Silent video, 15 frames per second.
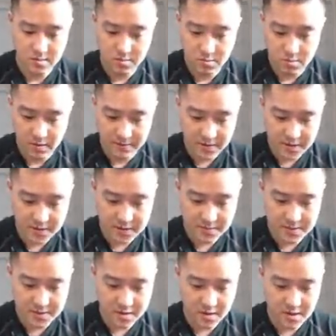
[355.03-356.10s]
Ooh, I feel like some
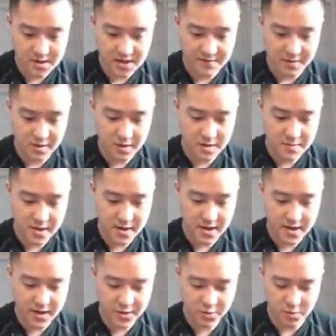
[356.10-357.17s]
of these cards have a good amount of edge